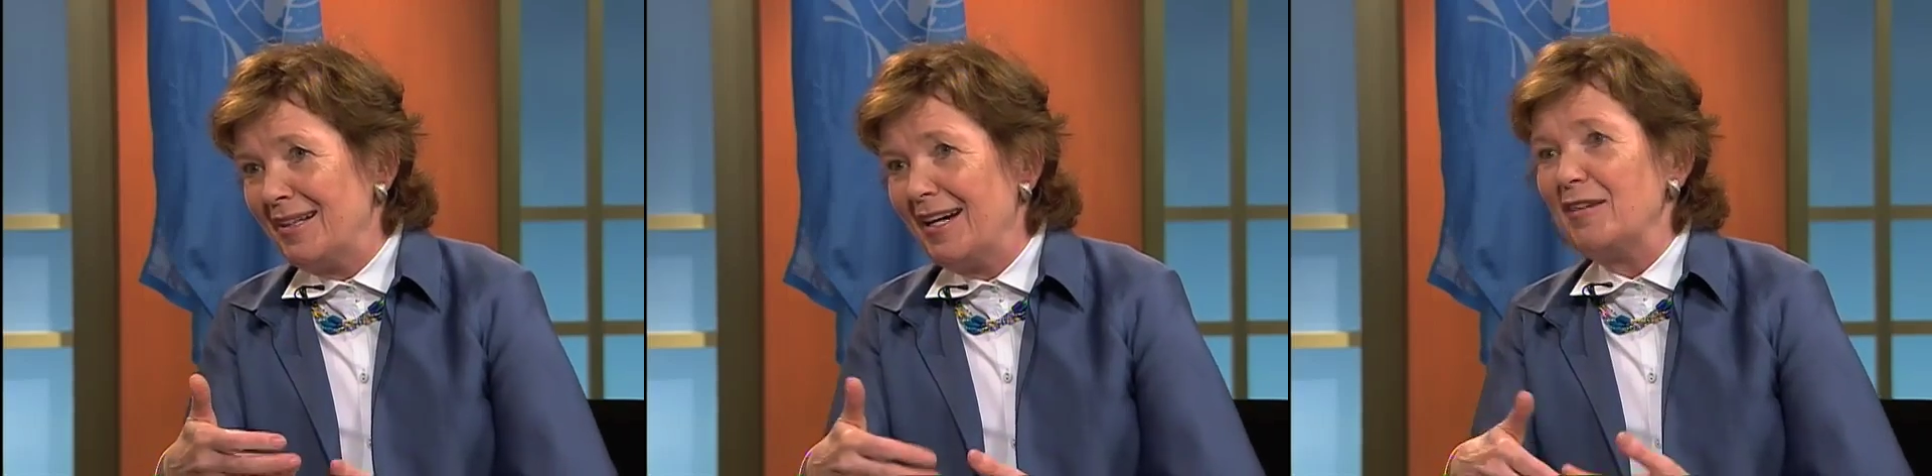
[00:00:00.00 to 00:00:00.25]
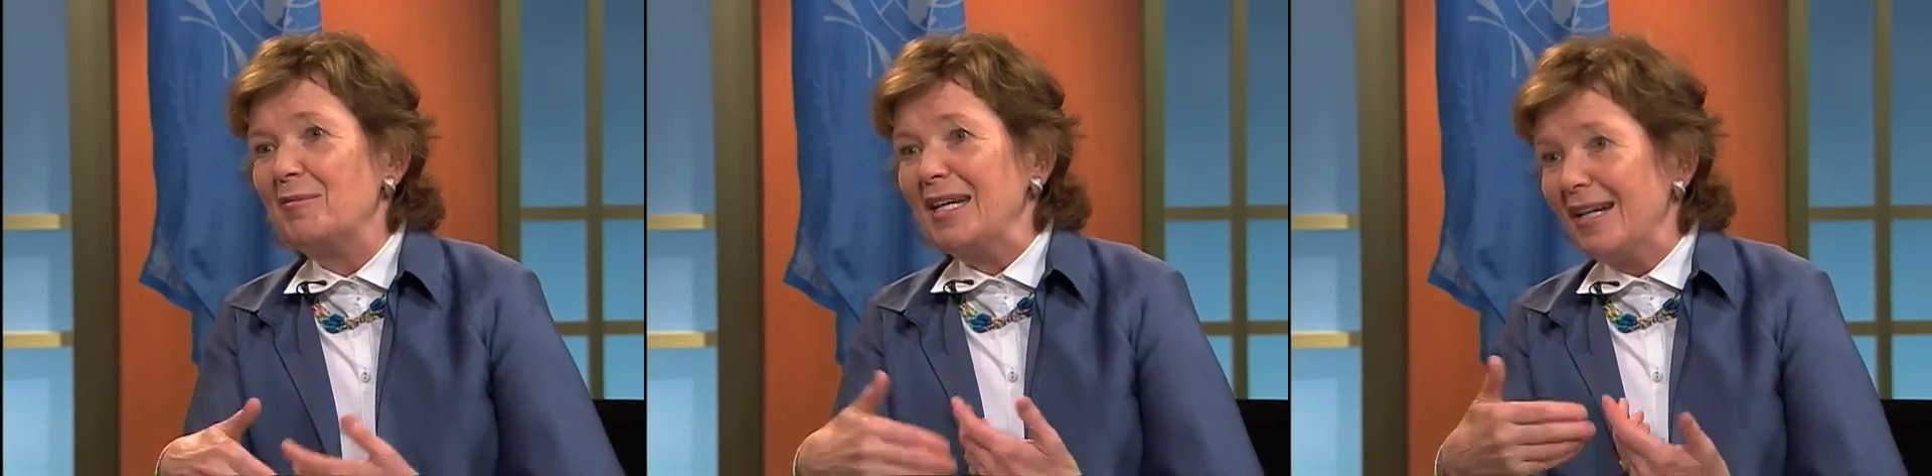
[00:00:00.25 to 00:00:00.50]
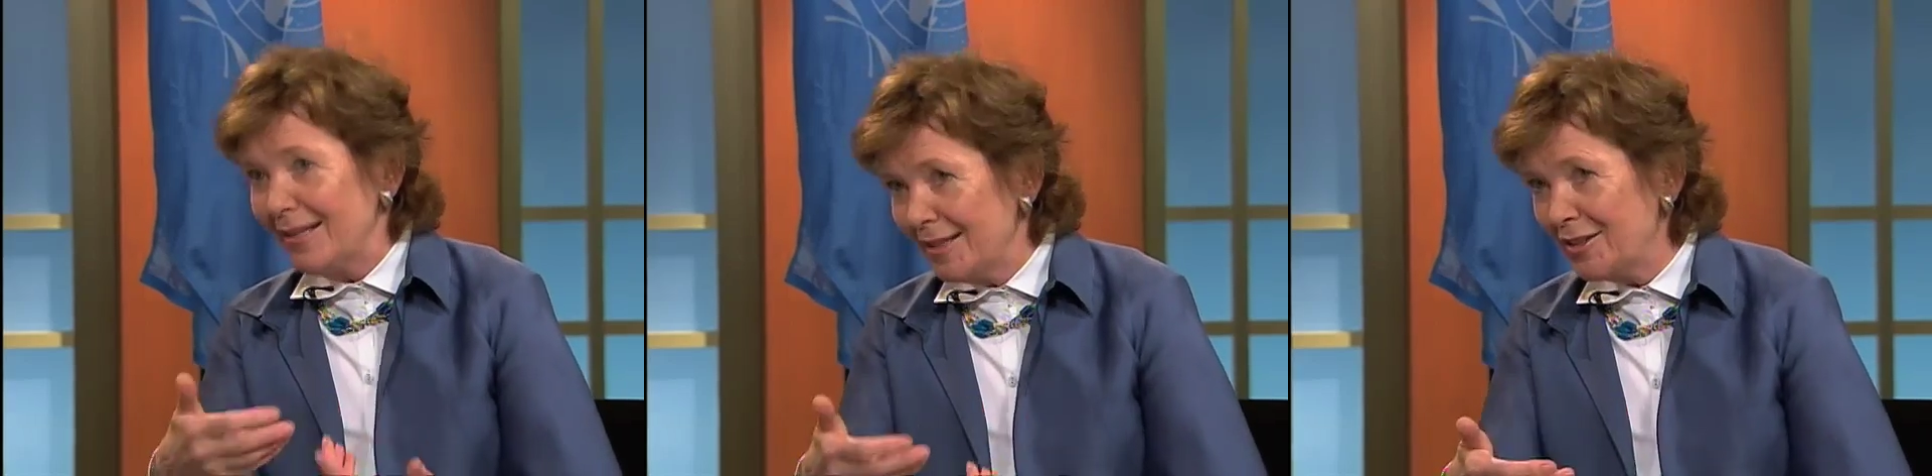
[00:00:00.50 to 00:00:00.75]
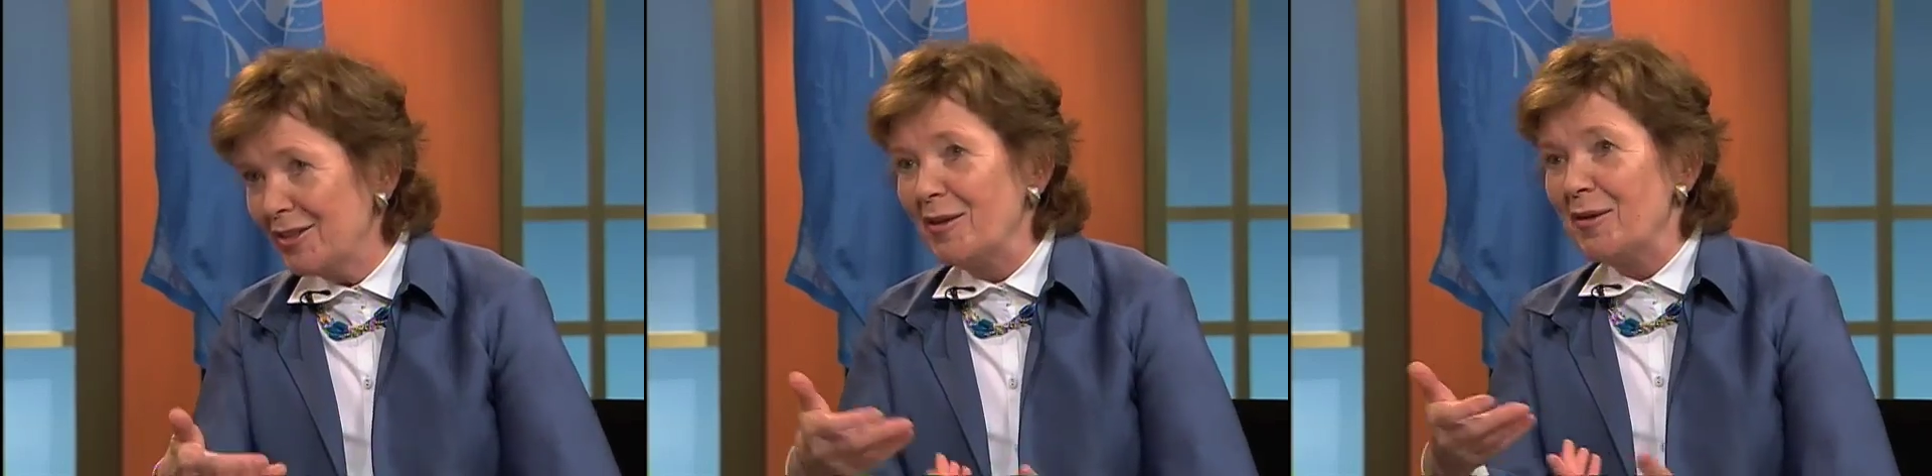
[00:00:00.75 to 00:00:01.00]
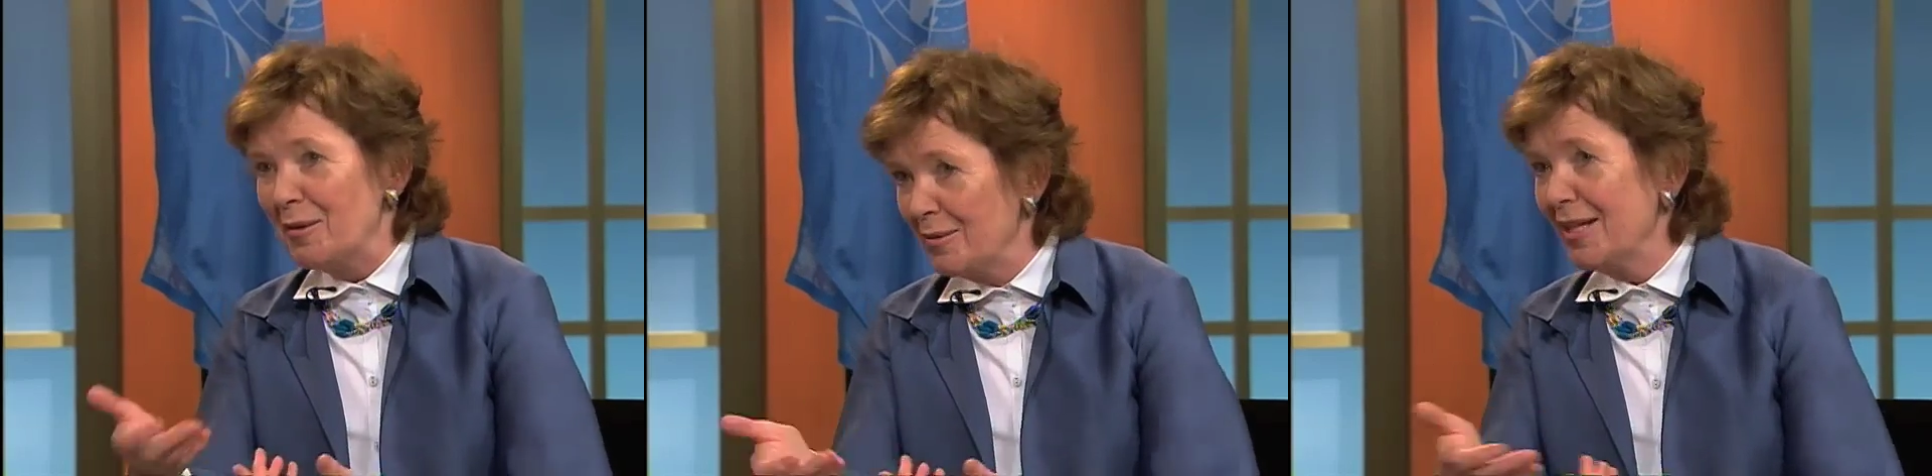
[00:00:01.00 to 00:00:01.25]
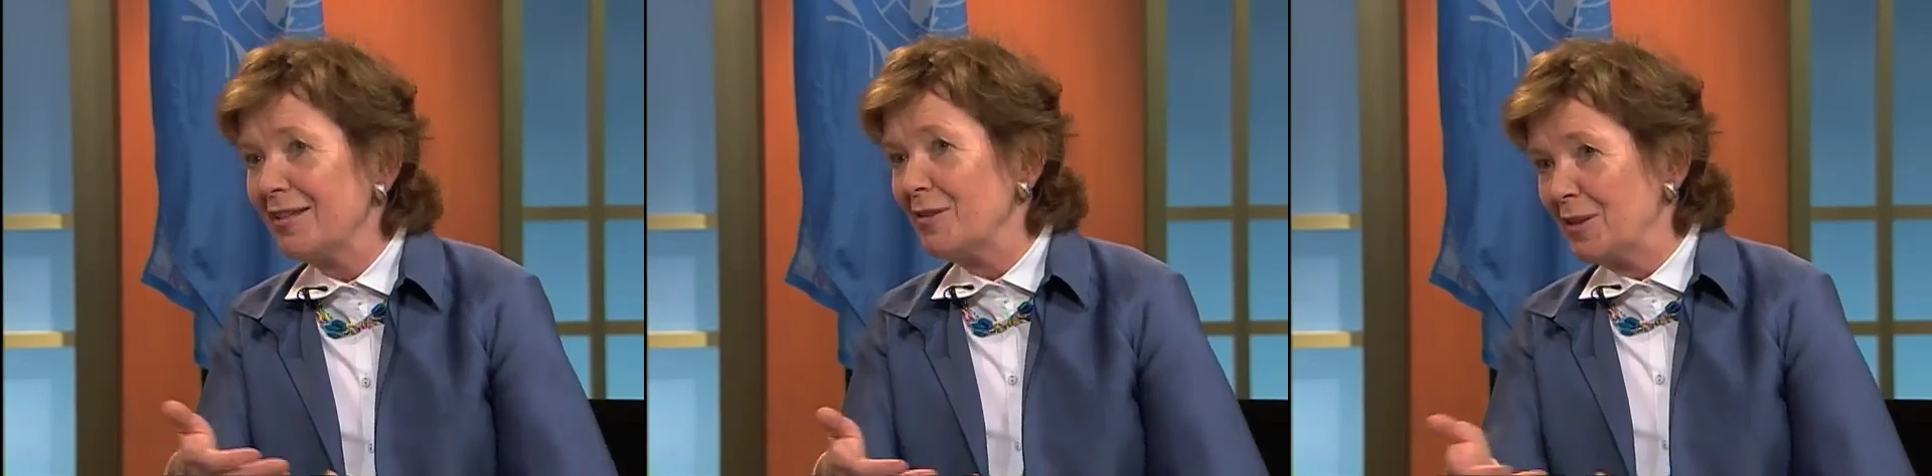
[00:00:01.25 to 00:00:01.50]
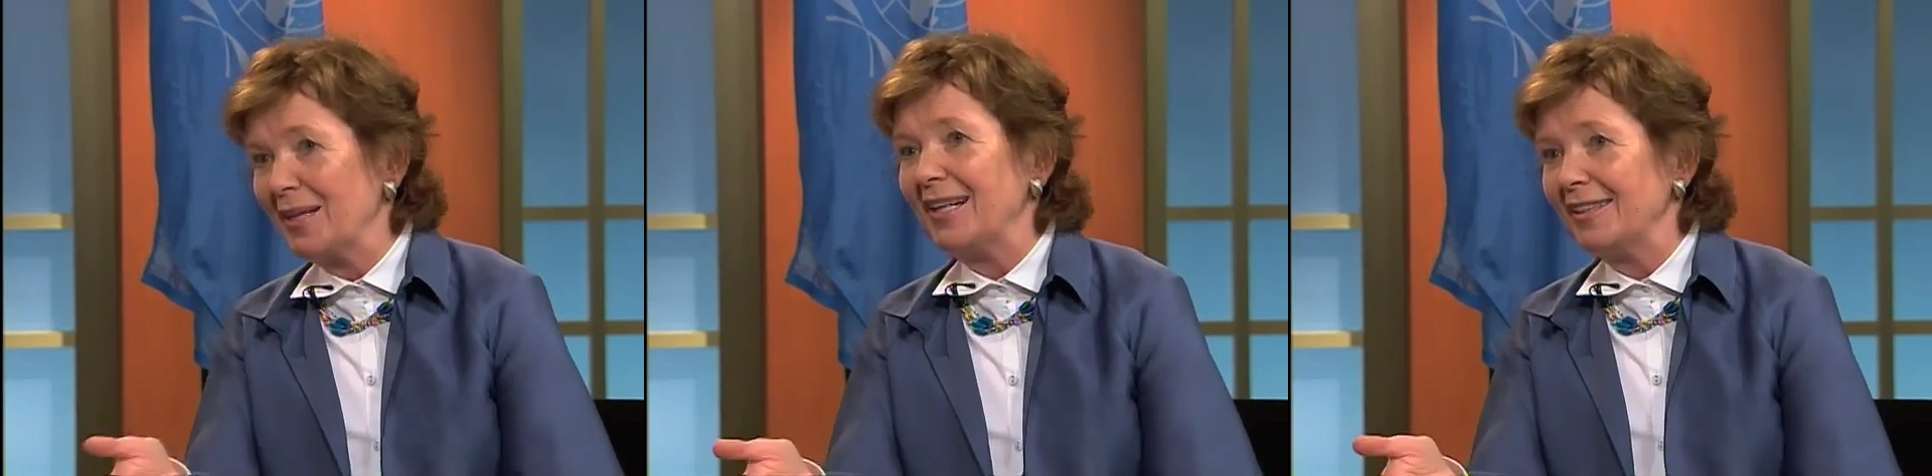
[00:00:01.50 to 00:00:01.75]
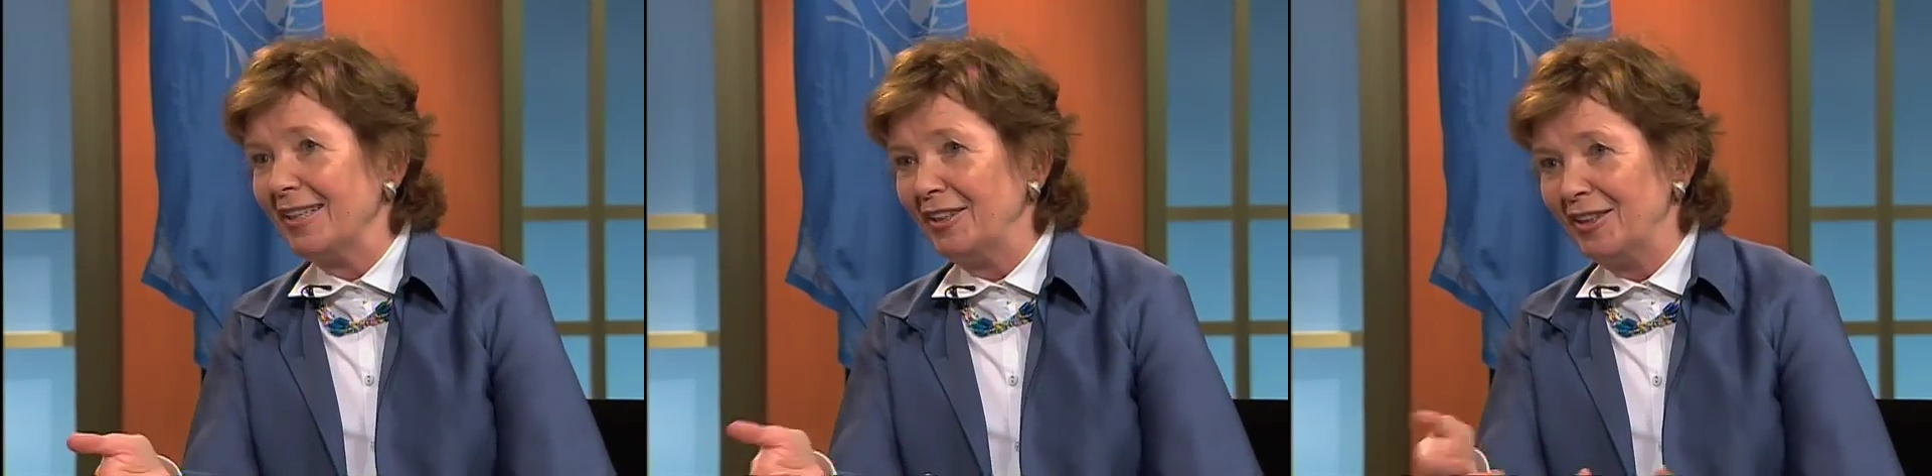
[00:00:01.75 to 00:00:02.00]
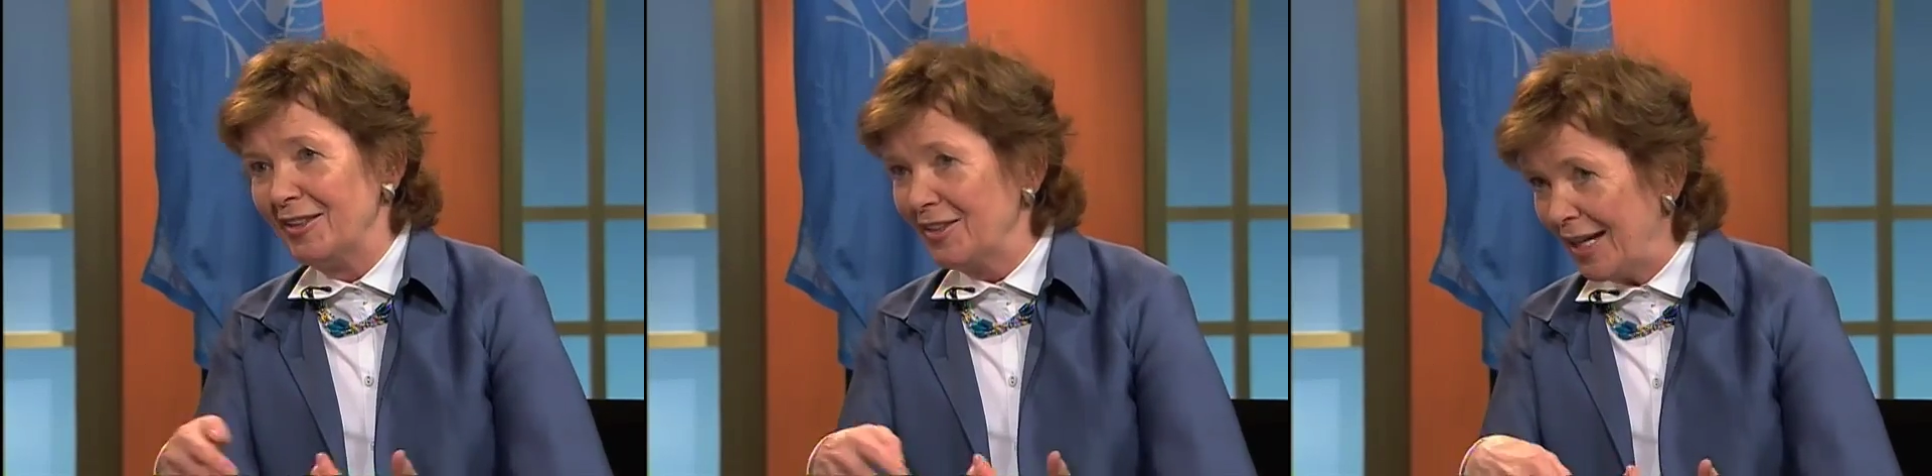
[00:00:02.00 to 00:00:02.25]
And we asked a whole lot of organizations,